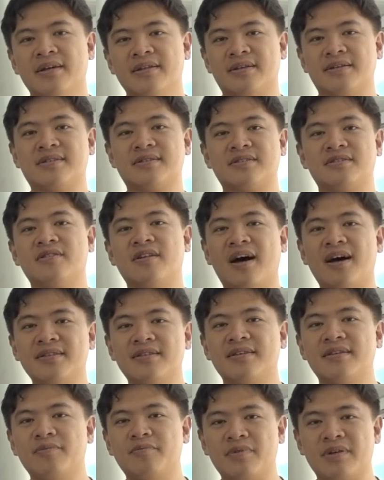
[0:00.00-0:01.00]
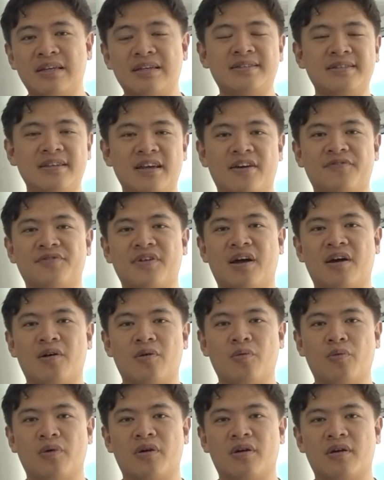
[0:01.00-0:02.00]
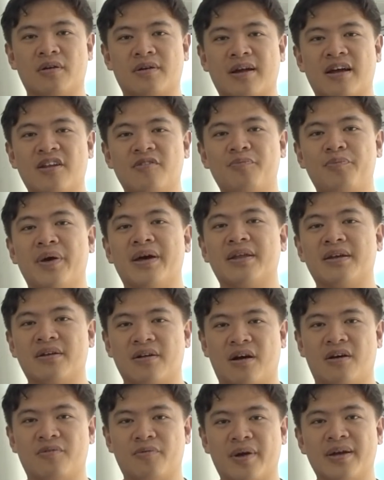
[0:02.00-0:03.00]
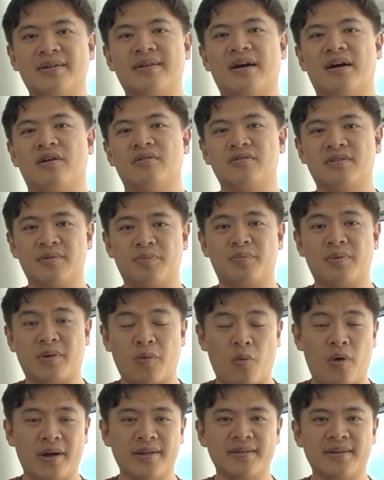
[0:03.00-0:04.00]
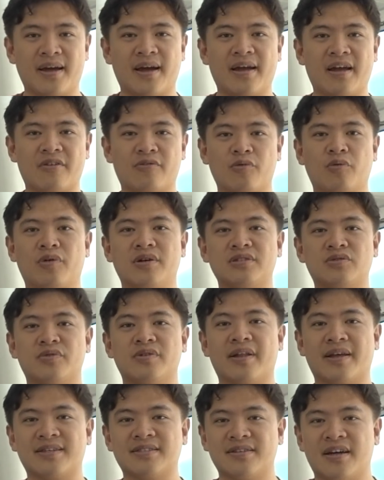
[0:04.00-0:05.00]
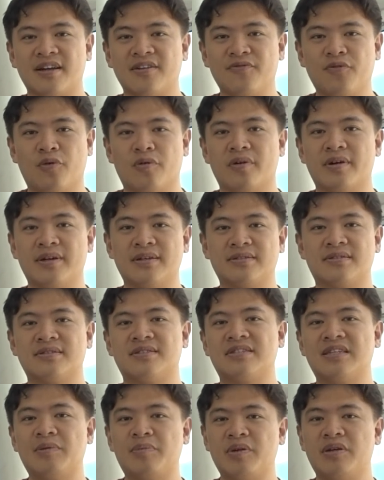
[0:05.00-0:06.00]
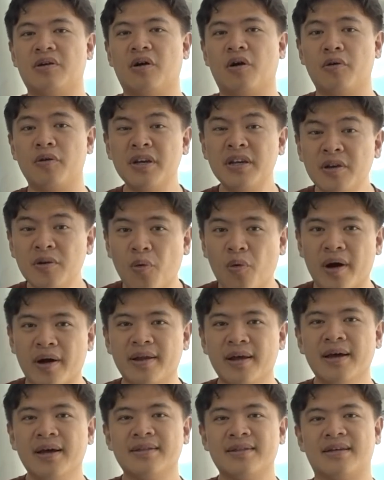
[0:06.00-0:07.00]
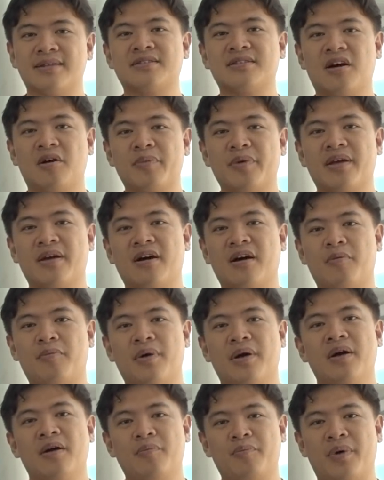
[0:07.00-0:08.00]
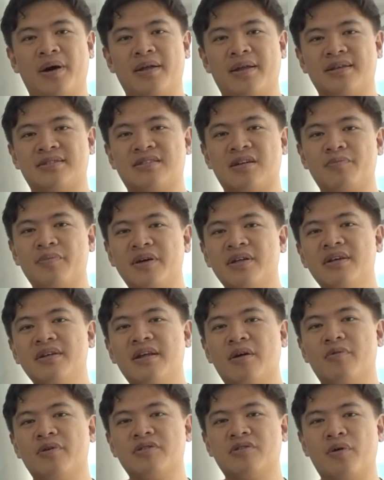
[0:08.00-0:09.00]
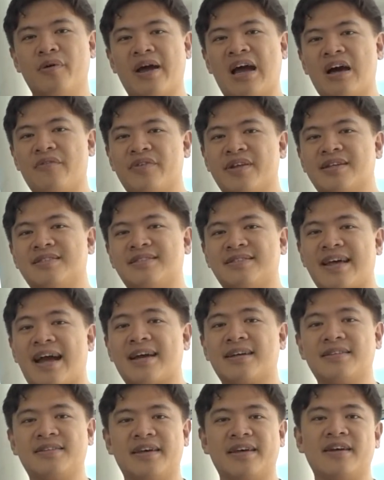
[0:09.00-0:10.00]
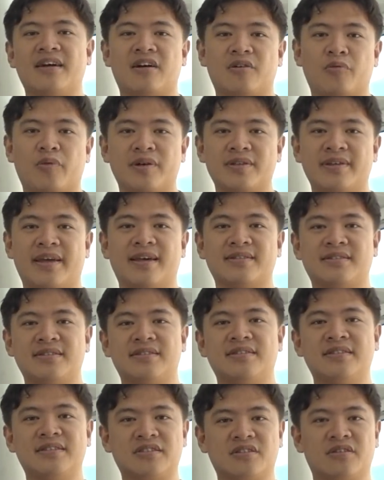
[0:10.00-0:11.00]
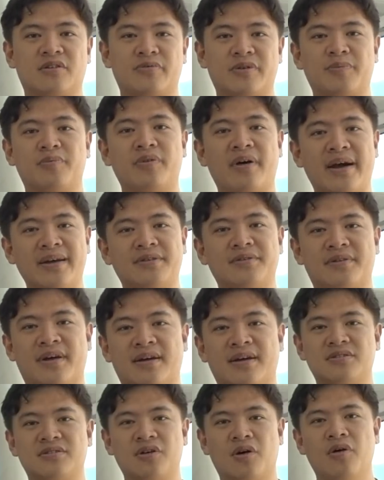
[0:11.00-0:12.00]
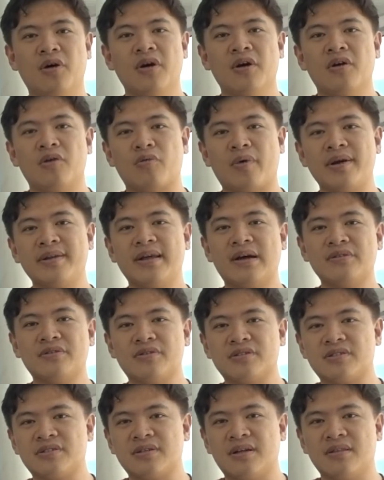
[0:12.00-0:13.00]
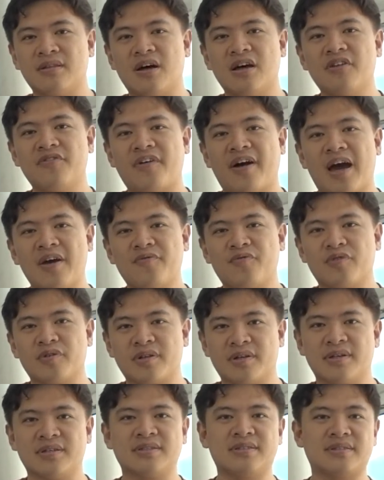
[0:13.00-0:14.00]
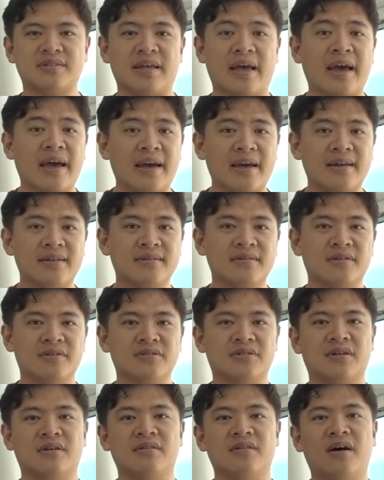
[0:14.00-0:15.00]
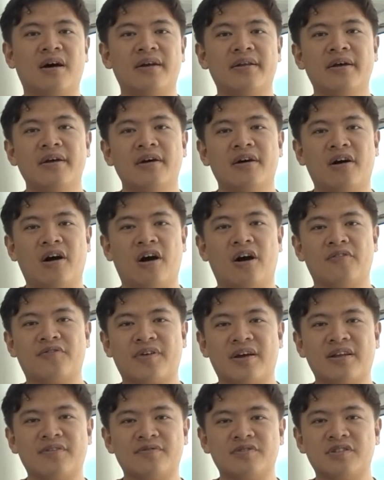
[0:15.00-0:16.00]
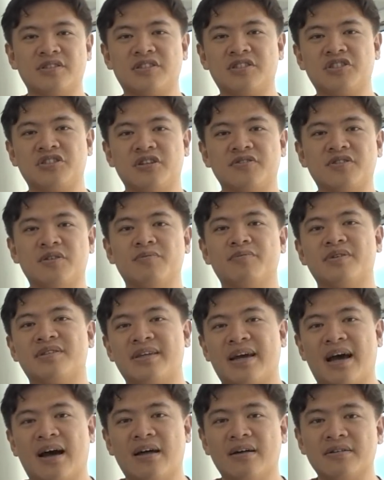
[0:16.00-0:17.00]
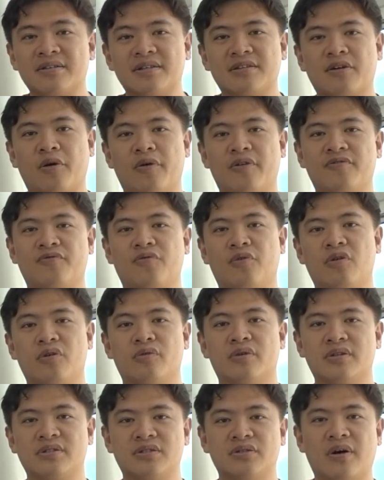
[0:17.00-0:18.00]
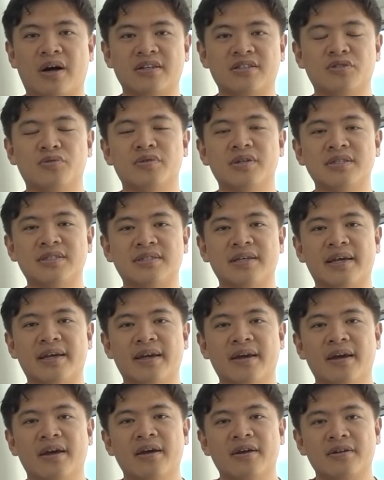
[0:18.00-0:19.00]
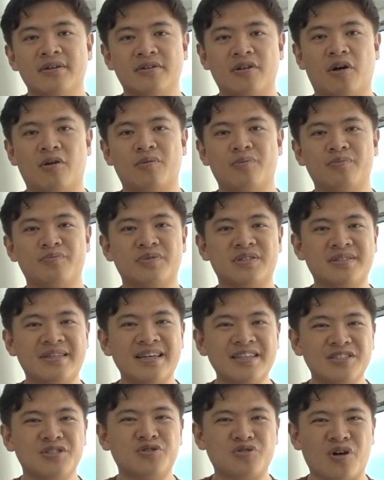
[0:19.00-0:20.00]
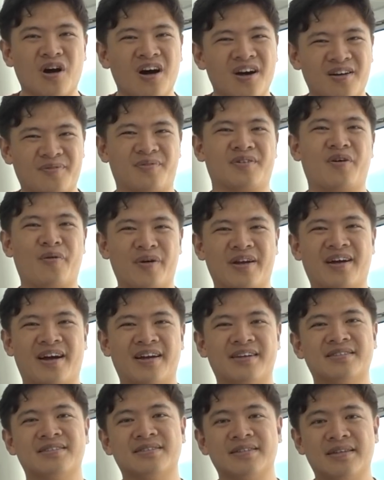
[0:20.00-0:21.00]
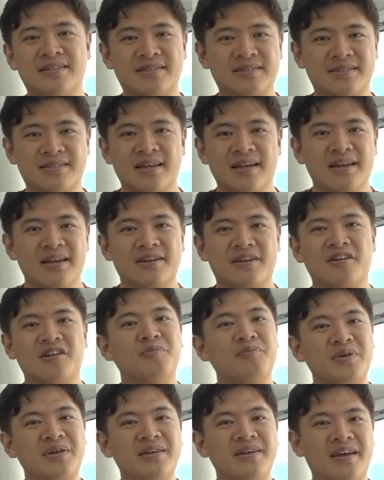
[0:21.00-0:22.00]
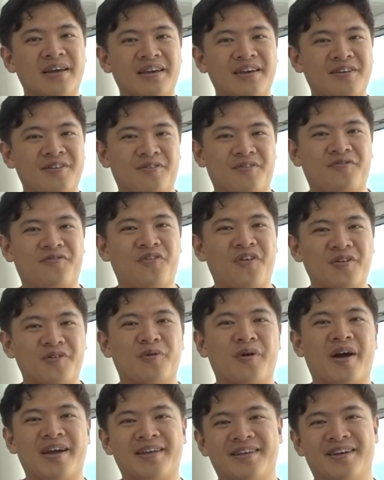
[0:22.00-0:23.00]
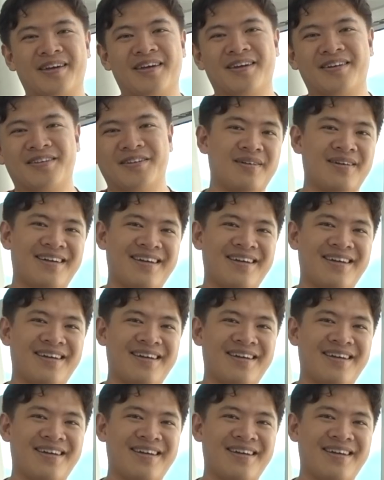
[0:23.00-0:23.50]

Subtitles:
This is not the ETF that we're kind of betting on right now. The one that everyone's really excited for is the CBOE one that's coming up. But it's submitted and we don't have an exact date on when the SEC is going to reply to So right now there's a lot of hype for this and there's a lot of kind of this shift in mentality going forward. So I just want to say, you know, stay strong, guys. It's going to be a fun ride ahead.